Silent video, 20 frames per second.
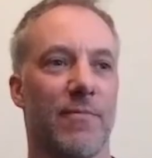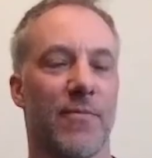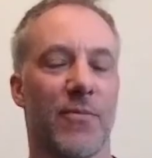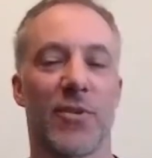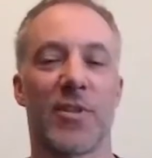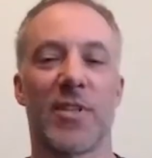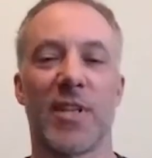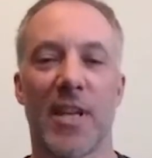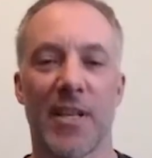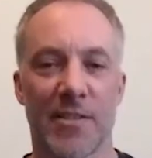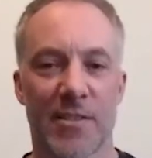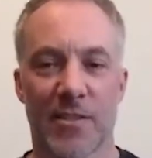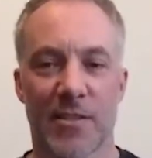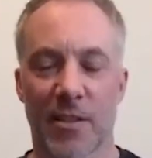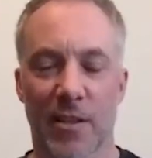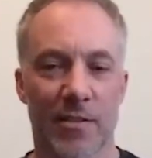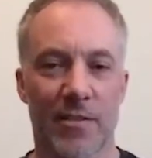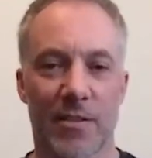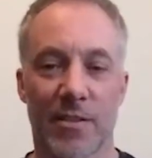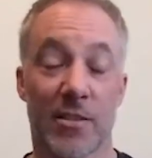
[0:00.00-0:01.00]
today's
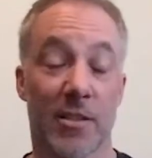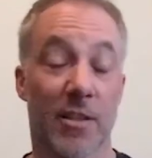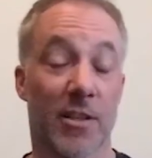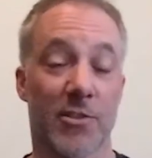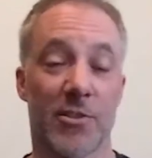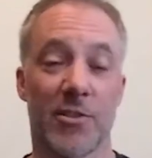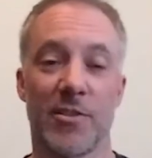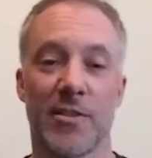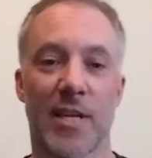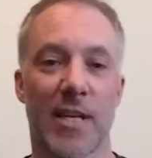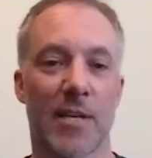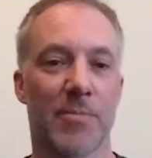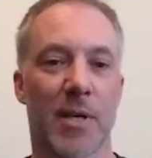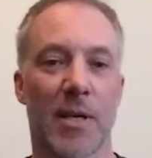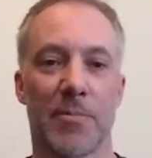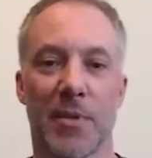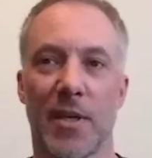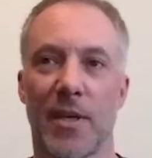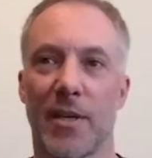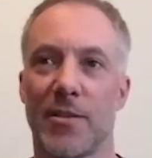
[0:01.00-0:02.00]
discussion, data
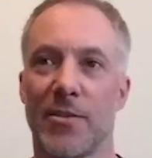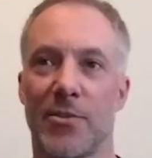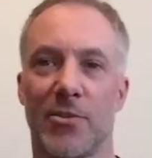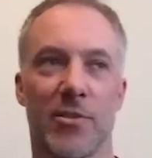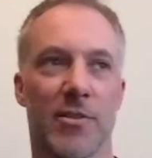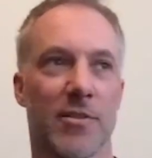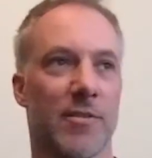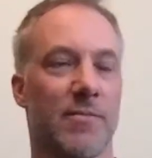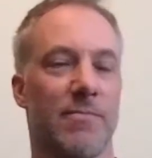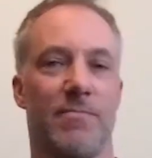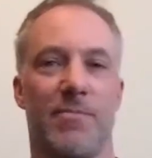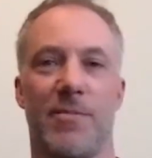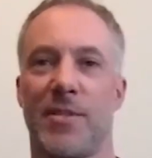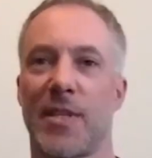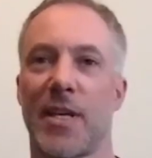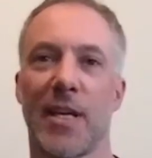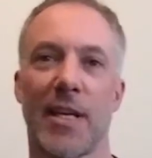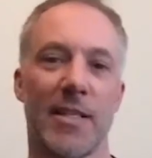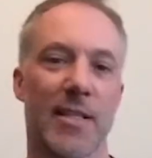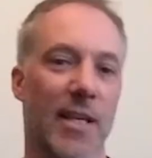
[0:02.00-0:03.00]
pipeline is just
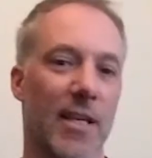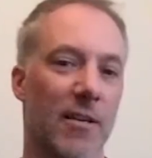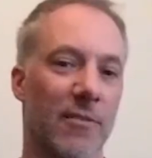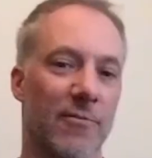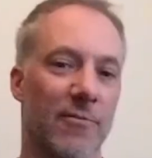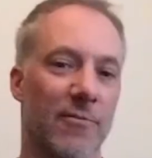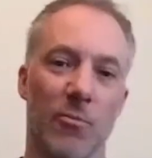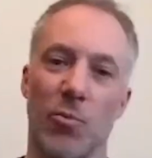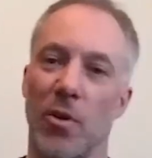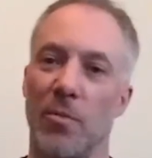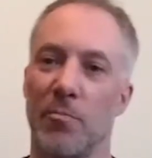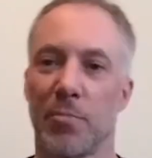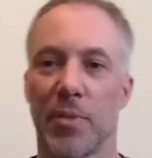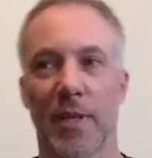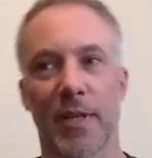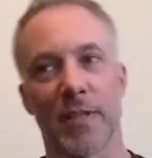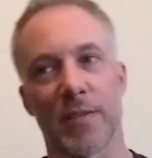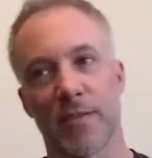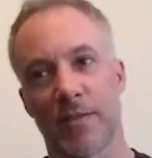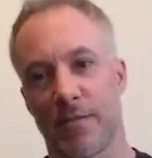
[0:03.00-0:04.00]
sending data from one
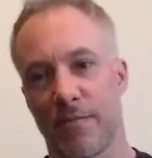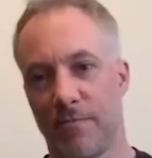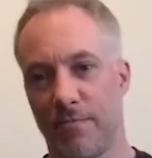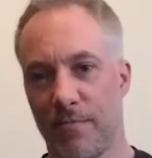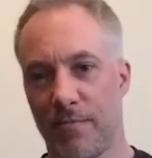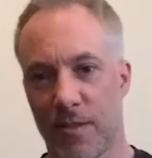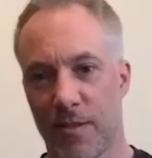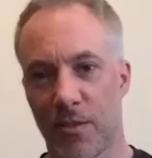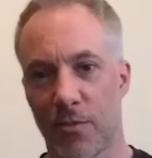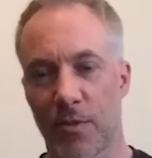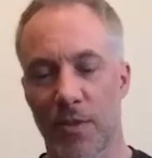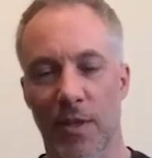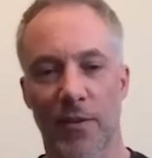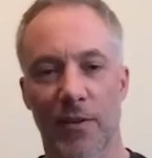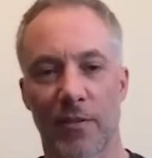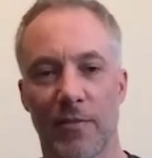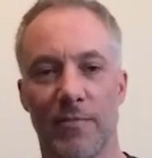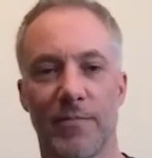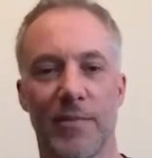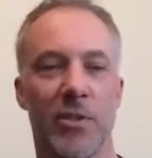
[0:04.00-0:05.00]
place to
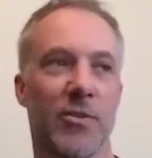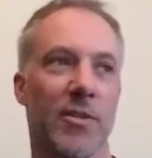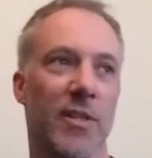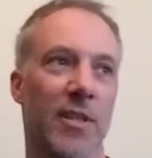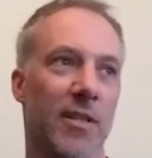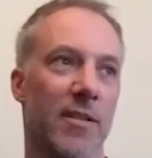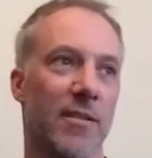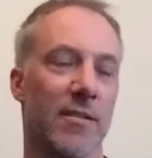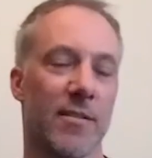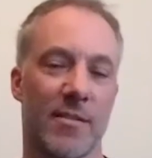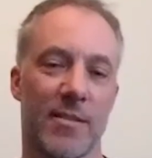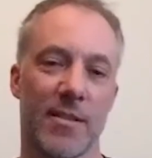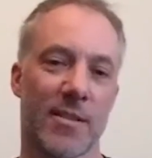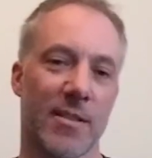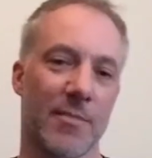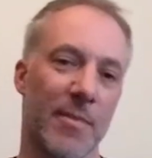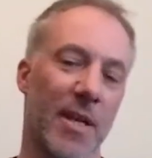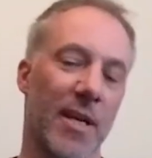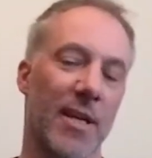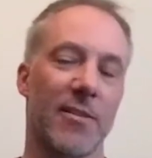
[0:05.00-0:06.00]
another. You need
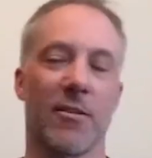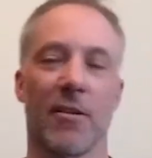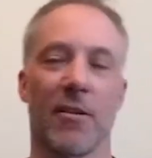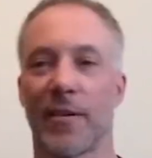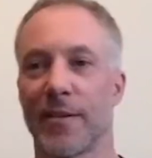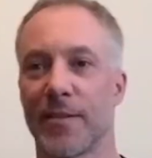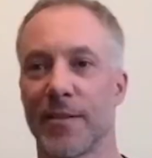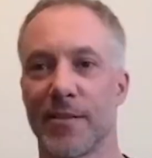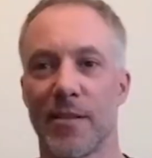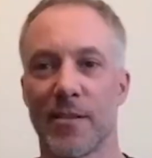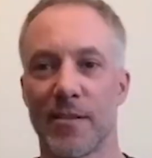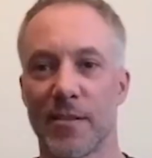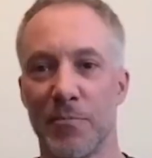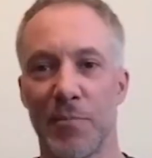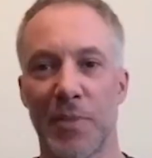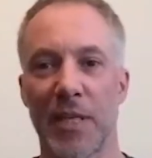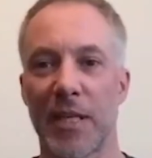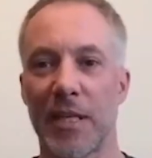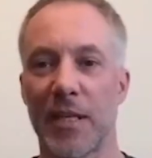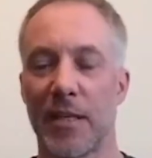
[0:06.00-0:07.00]
system A talking to system
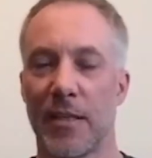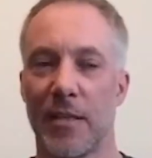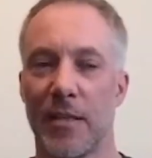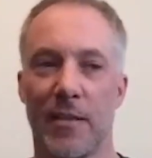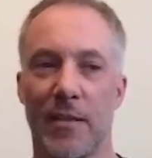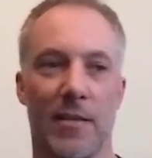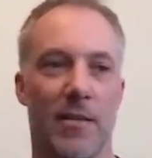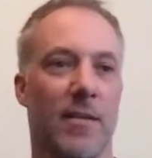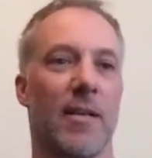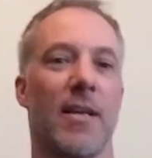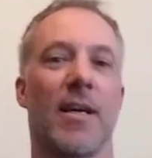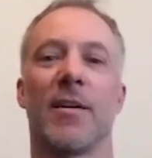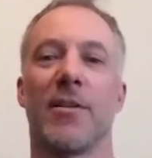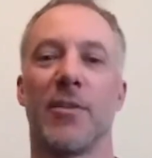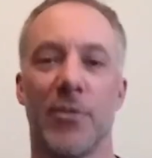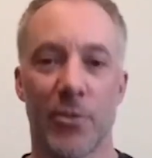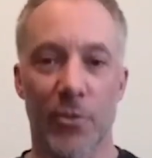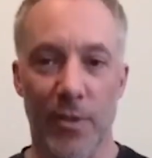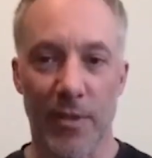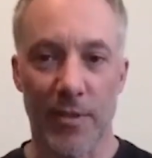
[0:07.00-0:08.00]
B. How do you do it?